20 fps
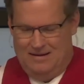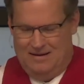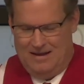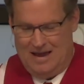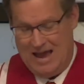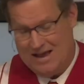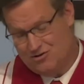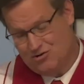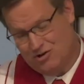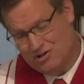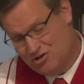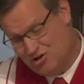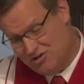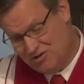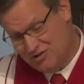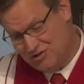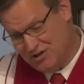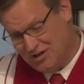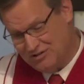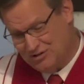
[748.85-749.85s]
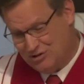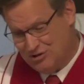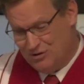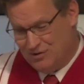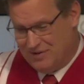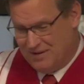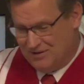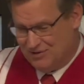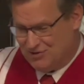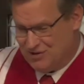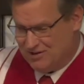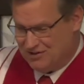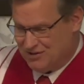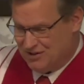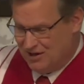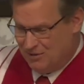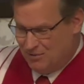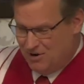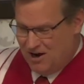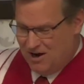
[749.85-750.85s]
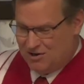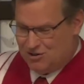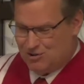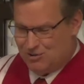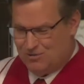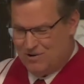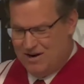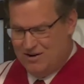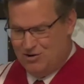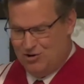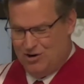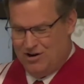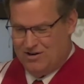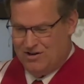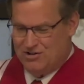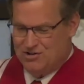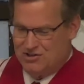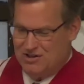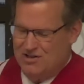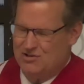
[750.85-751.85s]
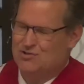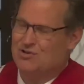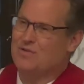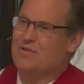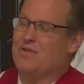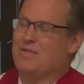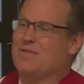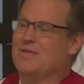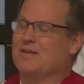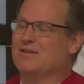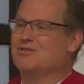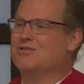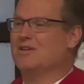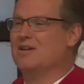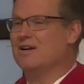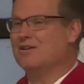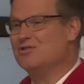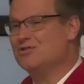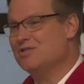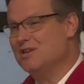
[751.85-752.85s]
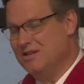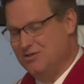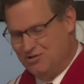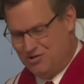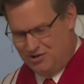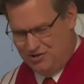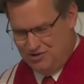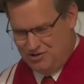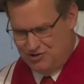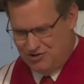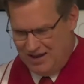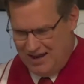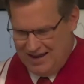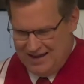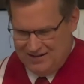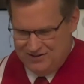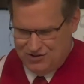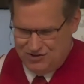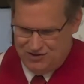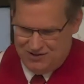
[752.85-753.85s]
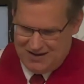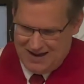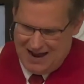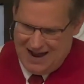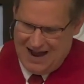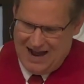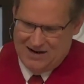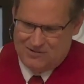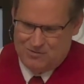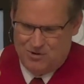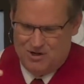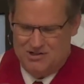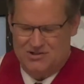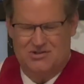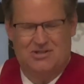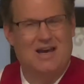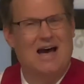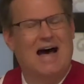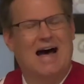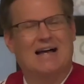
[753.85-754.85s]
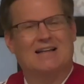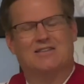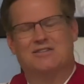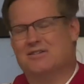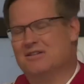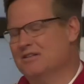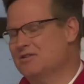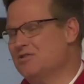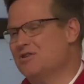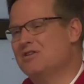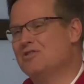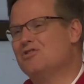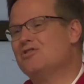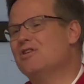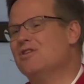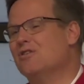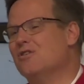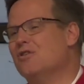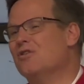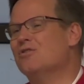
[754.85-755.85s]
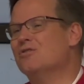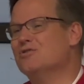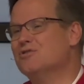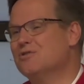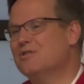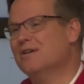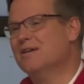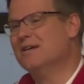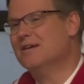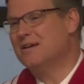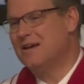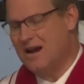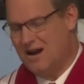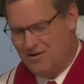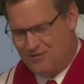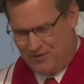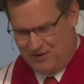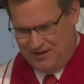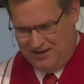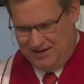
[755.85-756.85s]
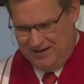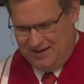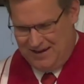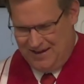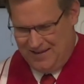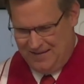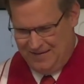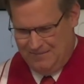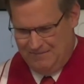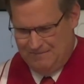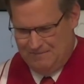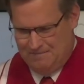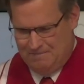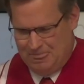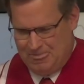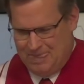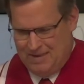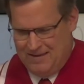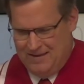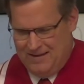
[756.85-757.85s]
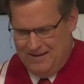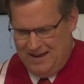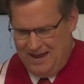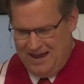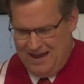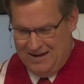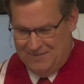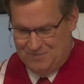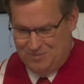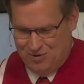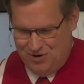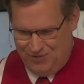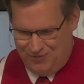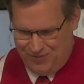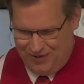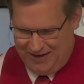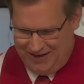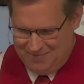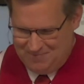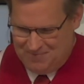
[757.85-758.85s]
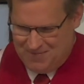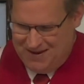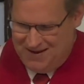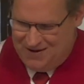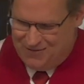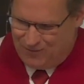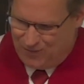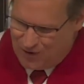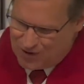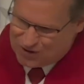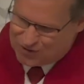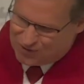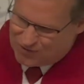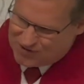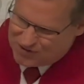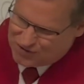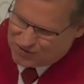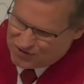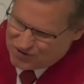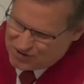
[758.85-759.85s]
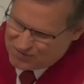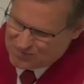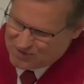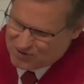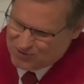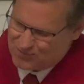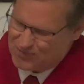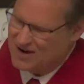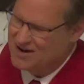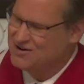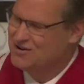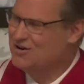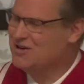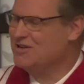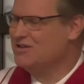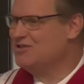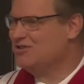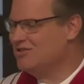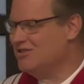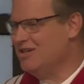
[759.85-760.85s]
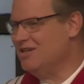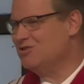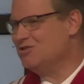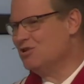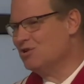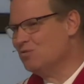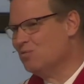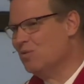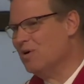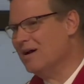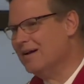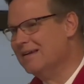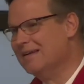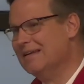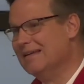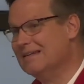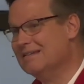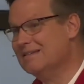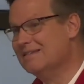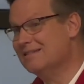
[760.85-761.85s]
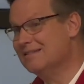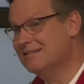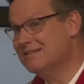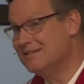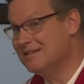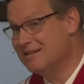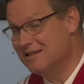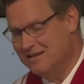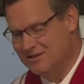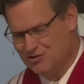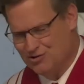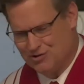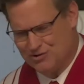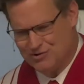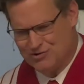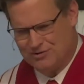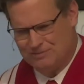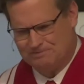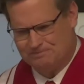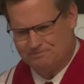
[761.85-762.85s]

Actually, Jesus says two things, doesn't he? We are to render unto Caesar the things that are Caesar's and to God what is God's. Let's consider those carefully together and briefly. First, Christian, you must render to Caesar what is Caesar's.